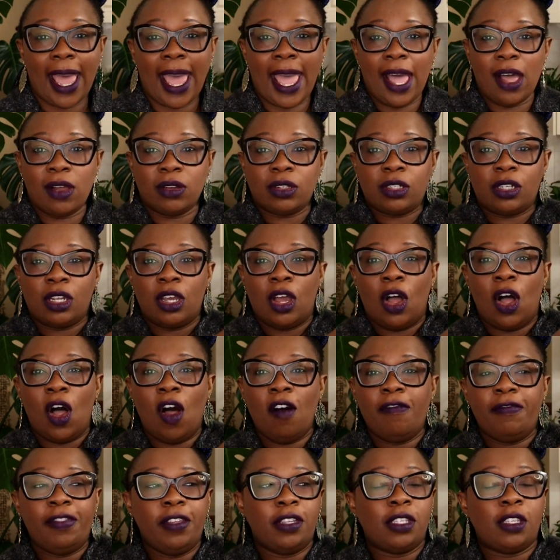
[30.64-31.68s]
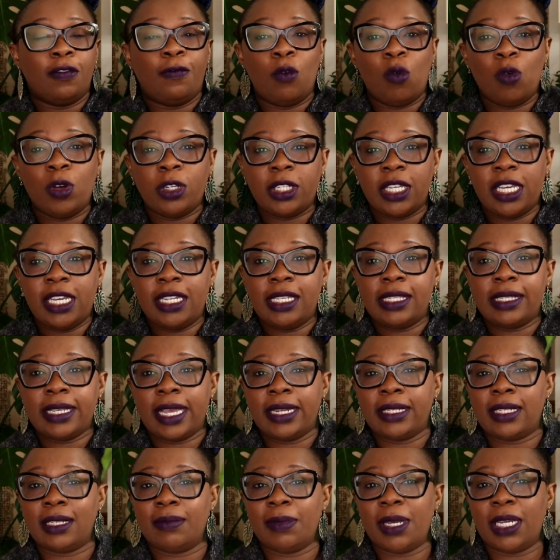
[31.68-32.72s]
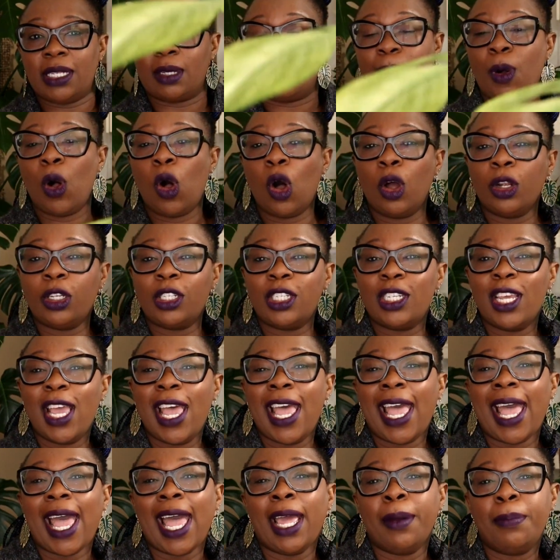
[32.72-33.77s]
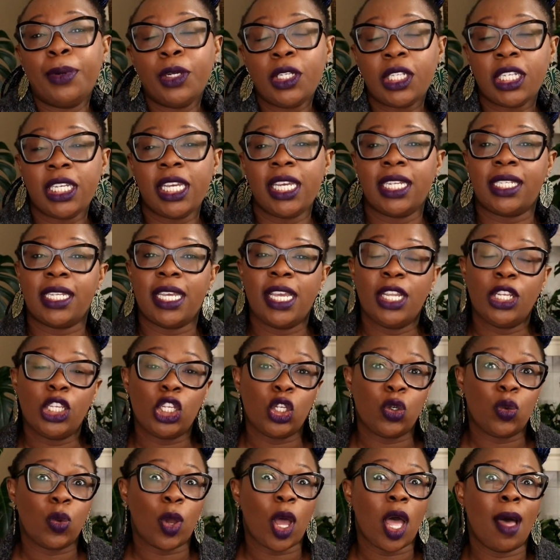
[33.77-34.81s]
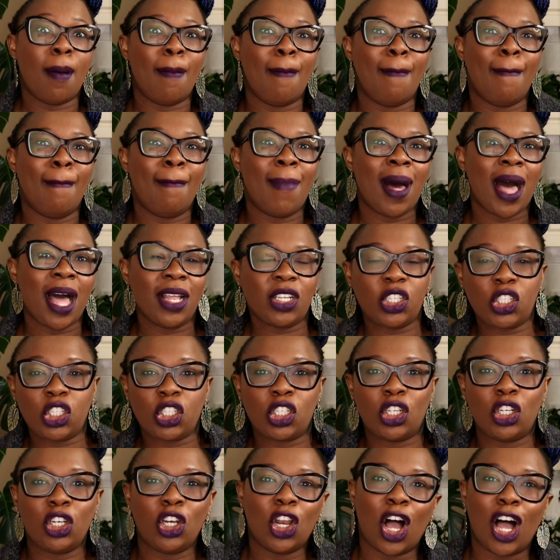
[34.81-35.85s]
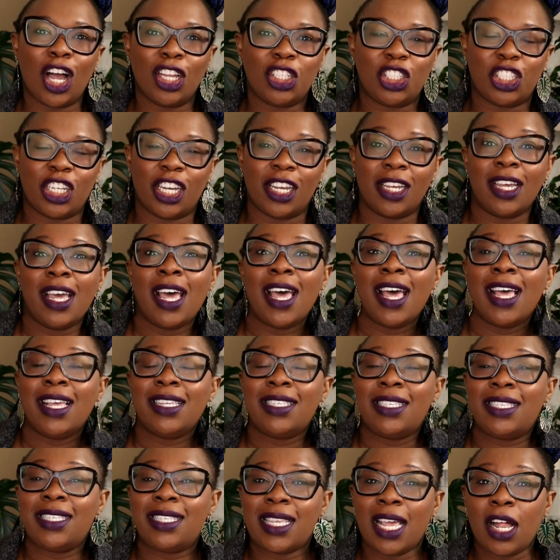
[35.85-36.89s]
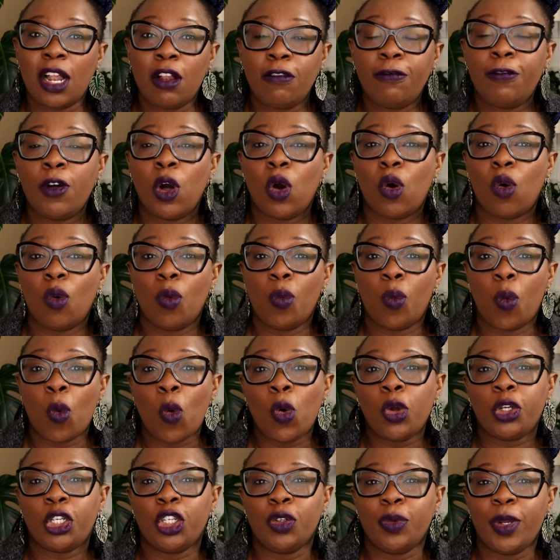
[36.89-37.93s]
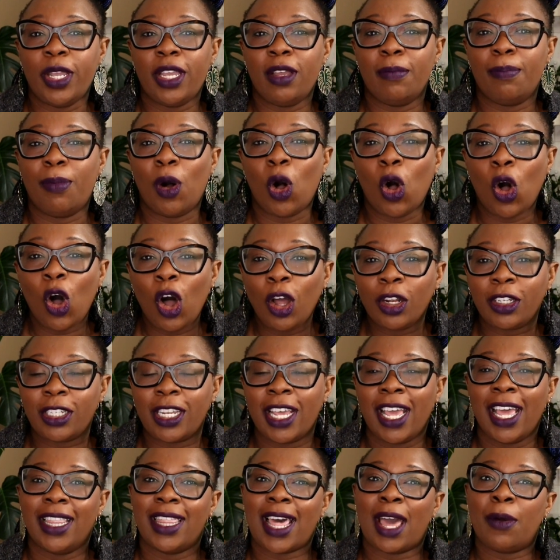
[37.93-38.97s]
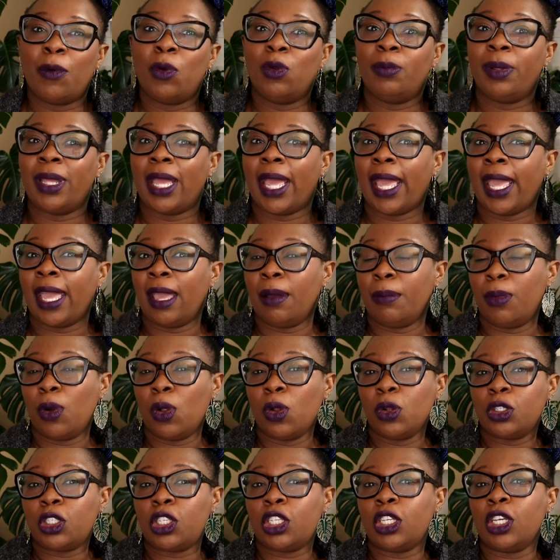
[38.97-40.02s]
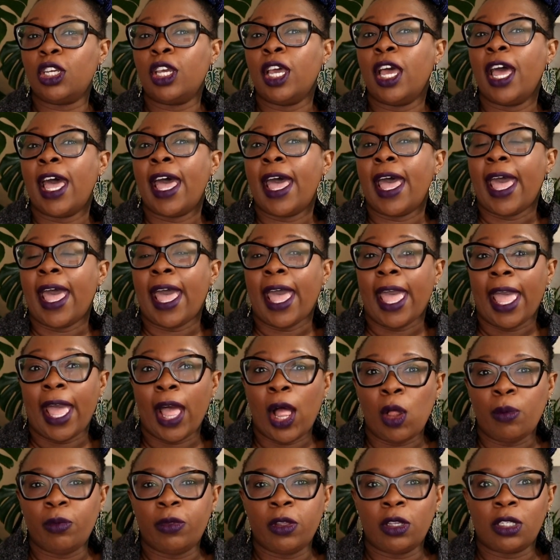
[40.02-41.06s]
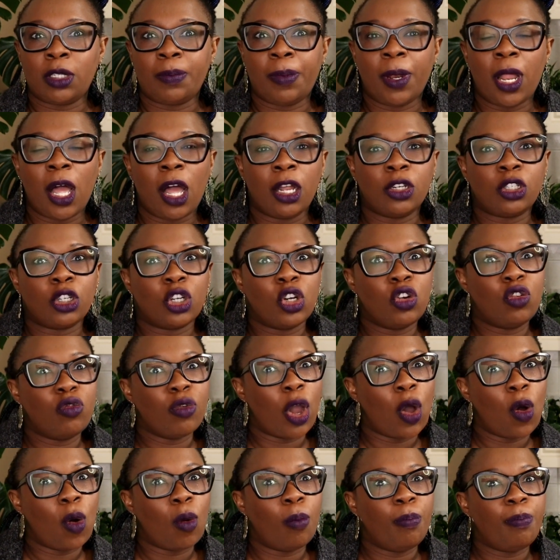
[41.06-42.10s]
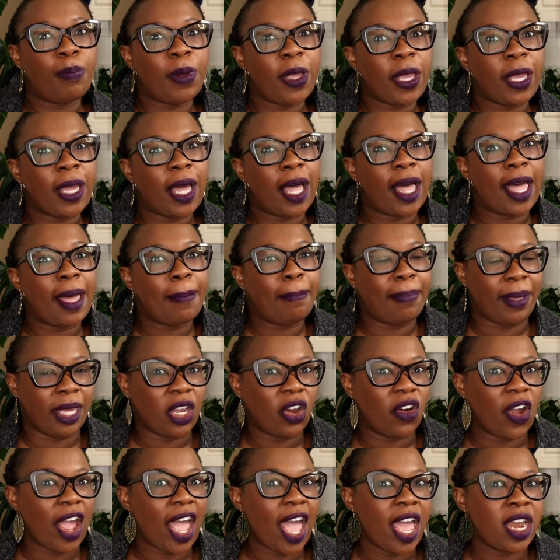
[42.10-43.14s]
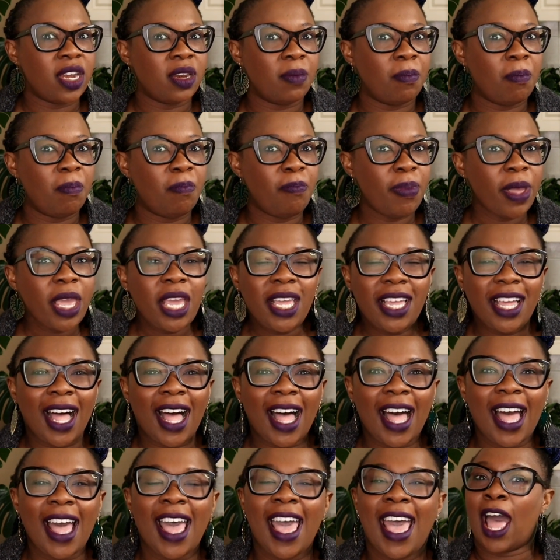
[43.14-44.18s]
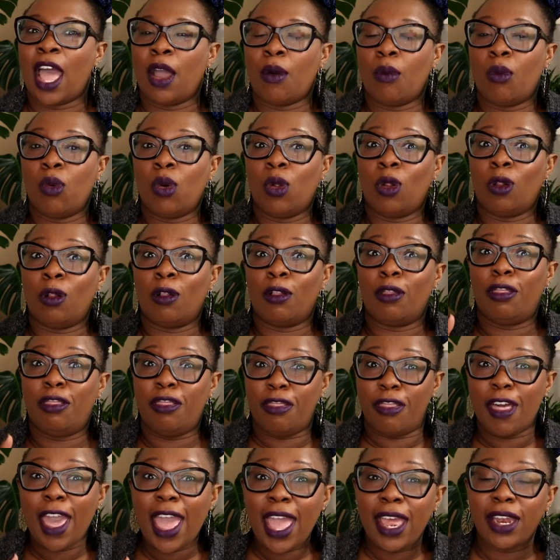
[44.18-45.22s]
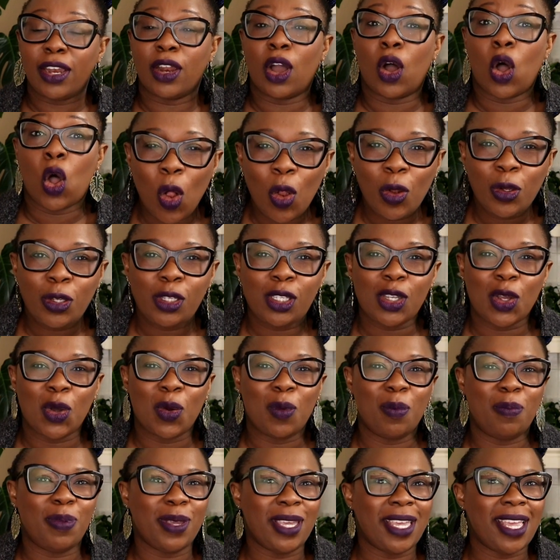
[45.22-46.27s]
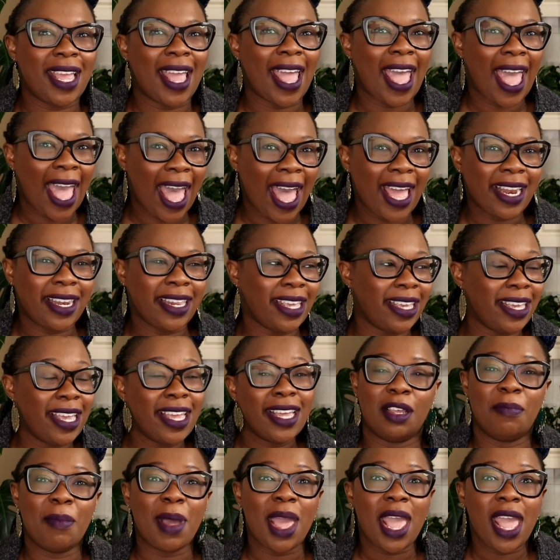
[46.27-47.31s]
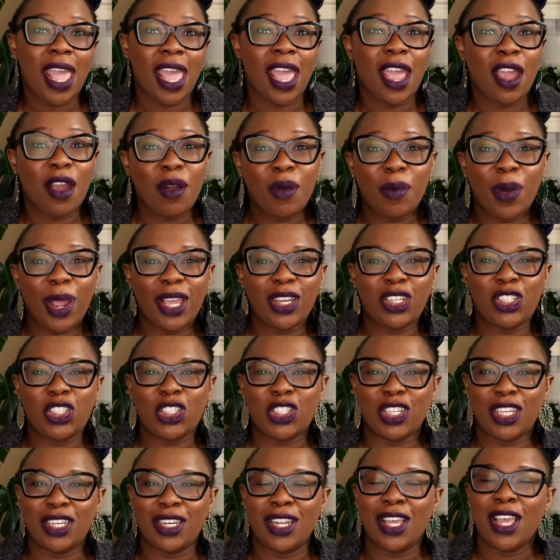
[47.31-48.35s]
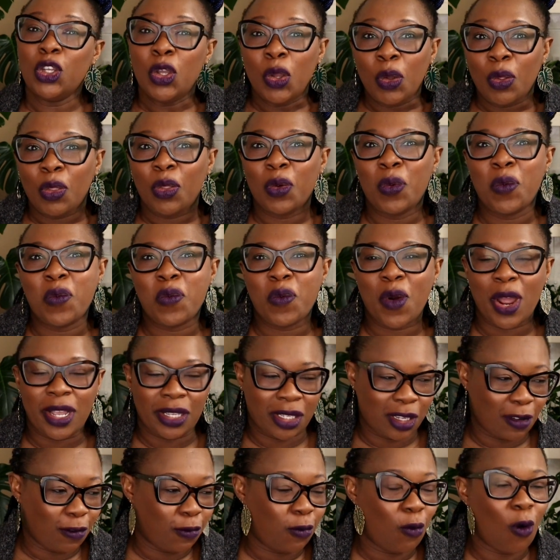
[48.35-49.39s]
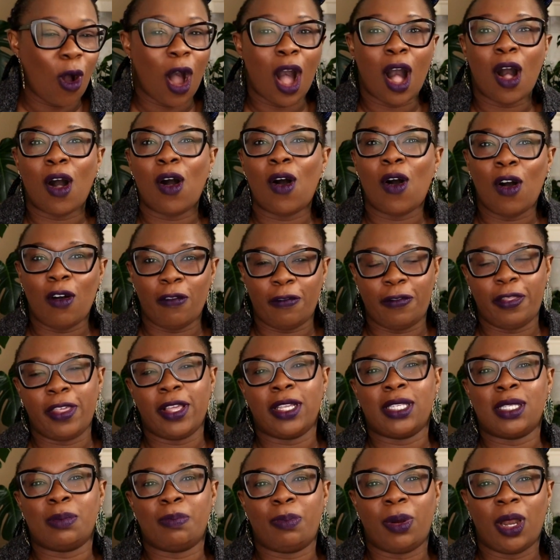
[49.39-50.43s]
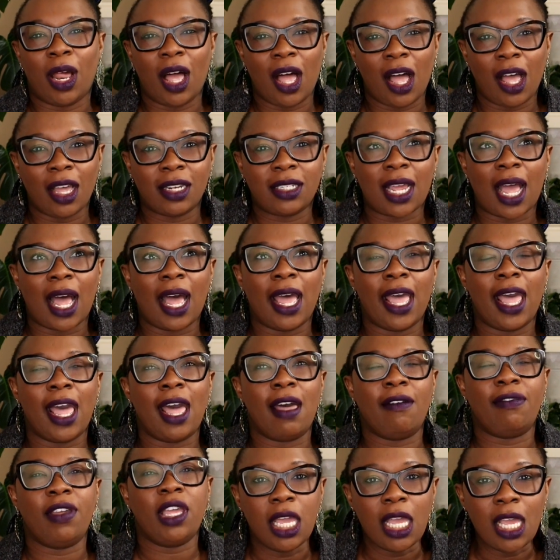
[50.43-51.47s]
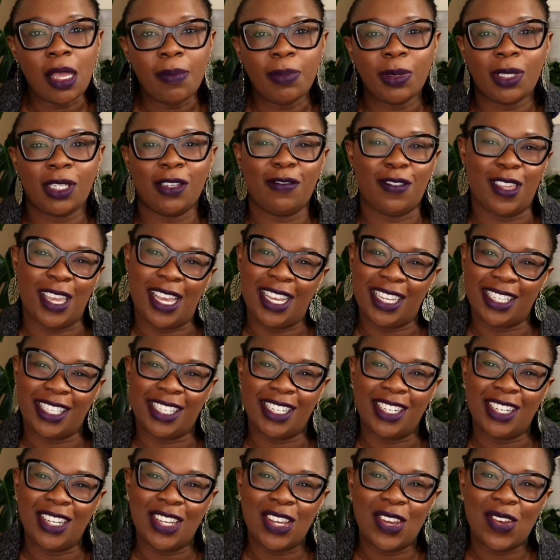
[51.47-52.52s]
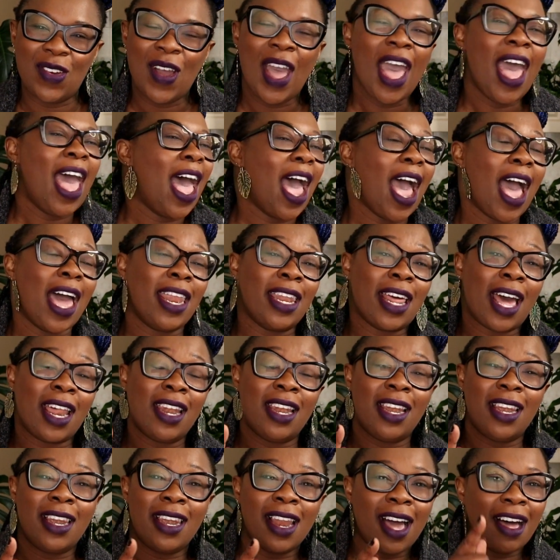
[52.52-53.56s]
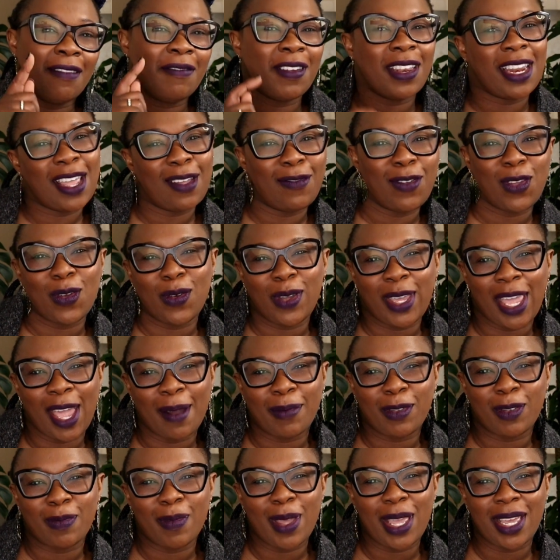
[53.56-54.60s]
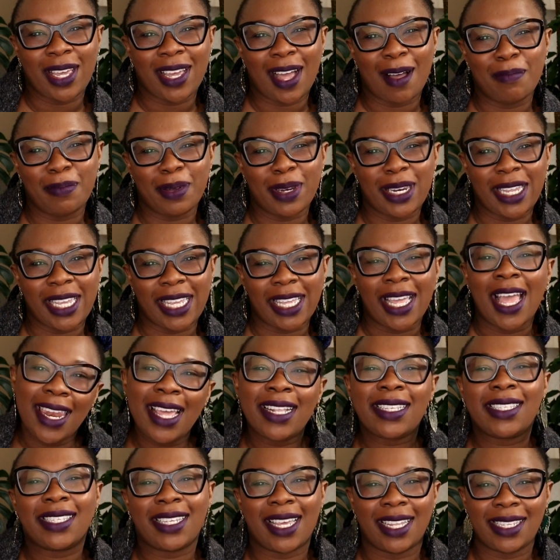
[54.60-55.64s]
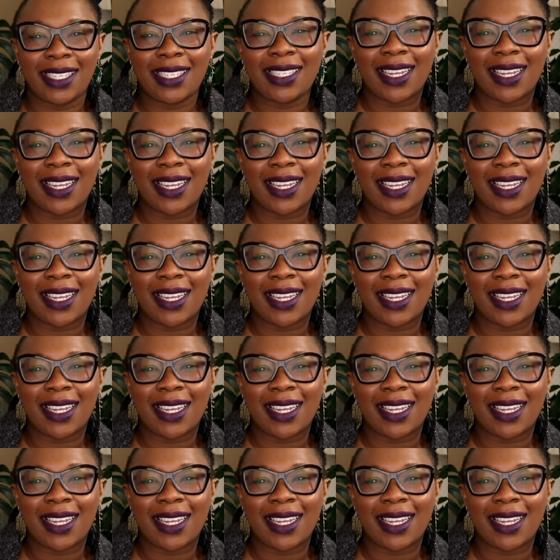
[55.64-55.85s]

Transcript: out of this 14 centimeter pot and putting it into a much larger self-watering pot that will be able to help this plant grow bigger, bigger, and bigger, I will then also be adding some aeration to the reservoir of this plant. I have heaps of things to do and I'd love it if you kept me company. Let's get